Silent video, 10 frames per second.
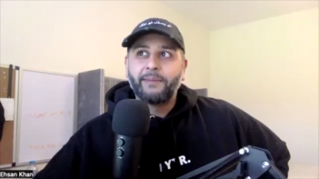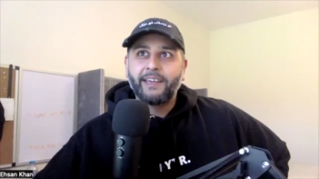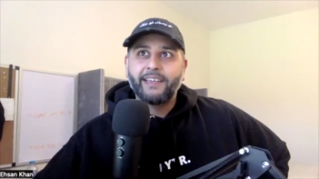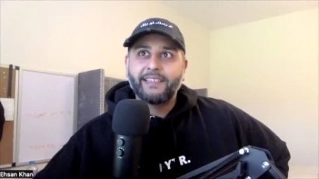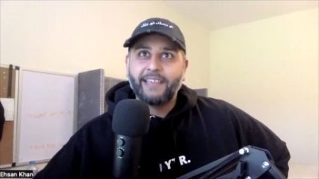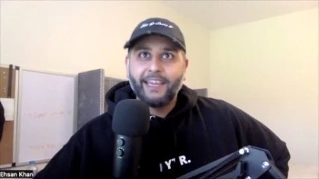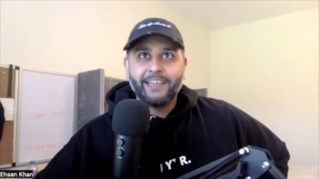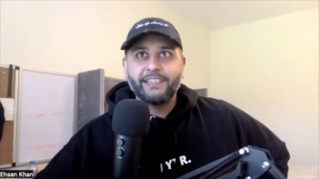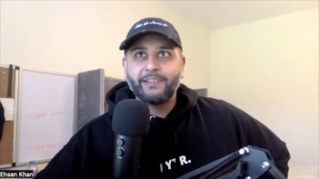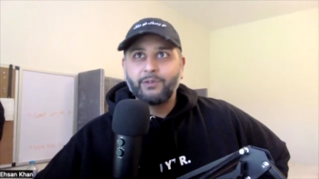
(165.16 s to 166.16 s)
I guess
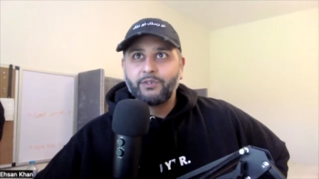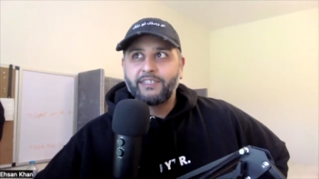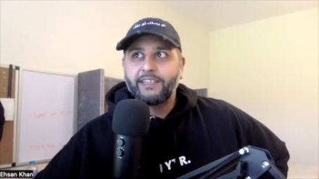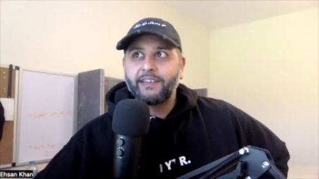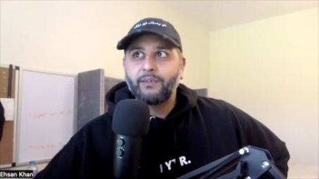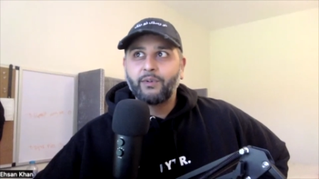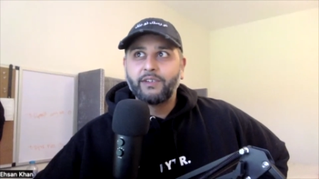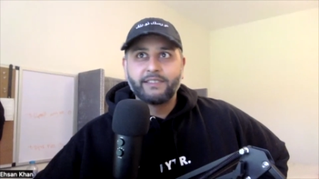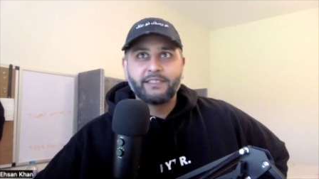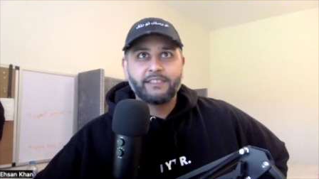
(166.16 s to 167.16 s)
AJ Usyk
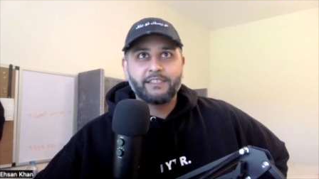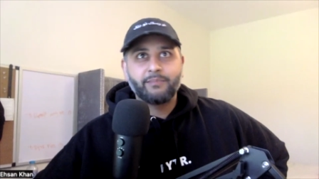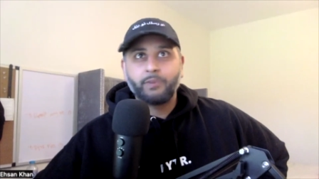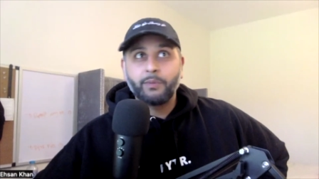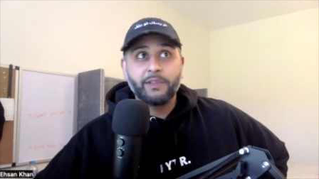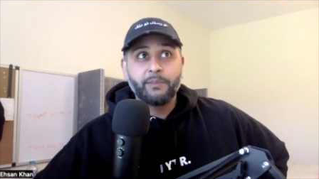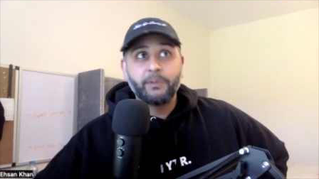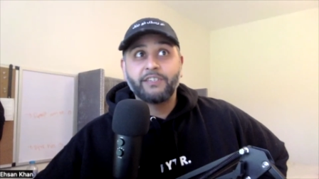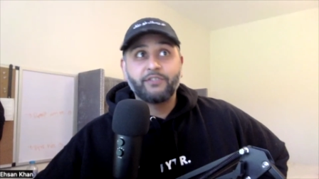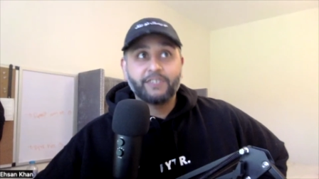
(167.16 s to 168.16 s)
was probably the
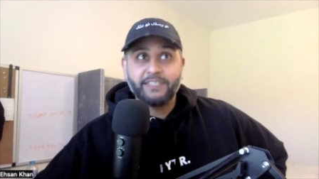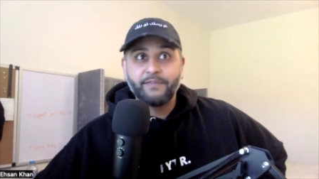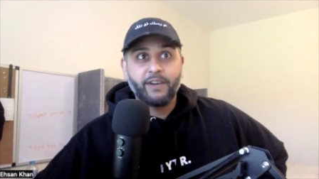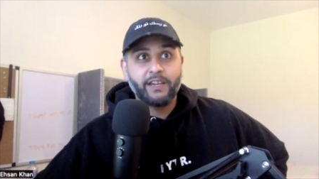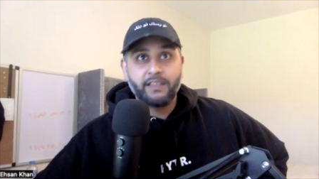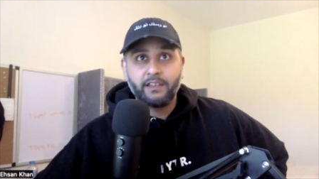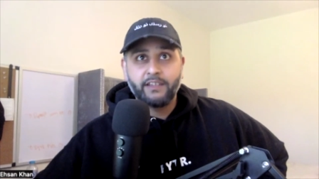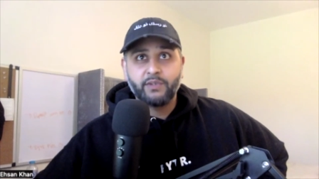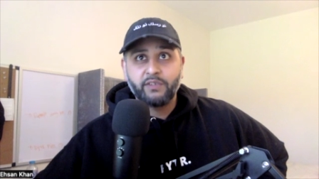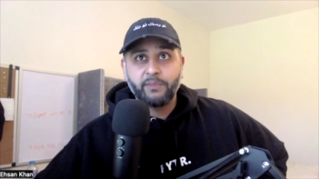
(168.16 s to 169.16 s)
most interesting fight in the
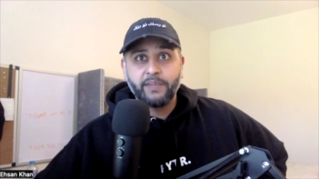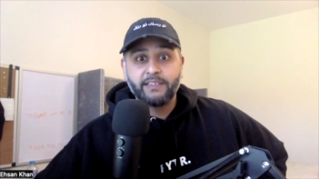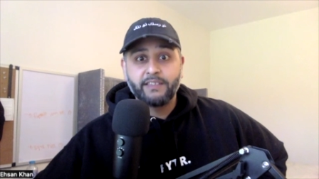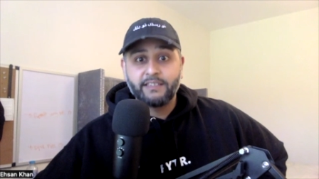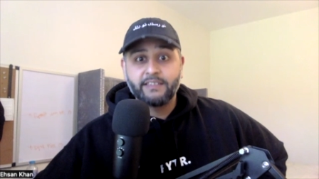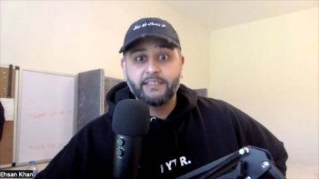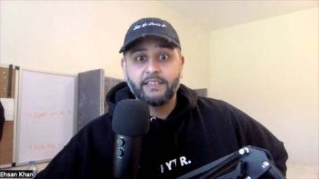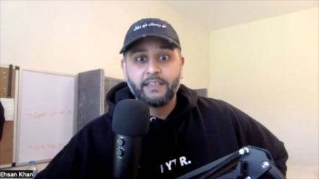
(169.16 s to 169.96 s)
last twelve months because,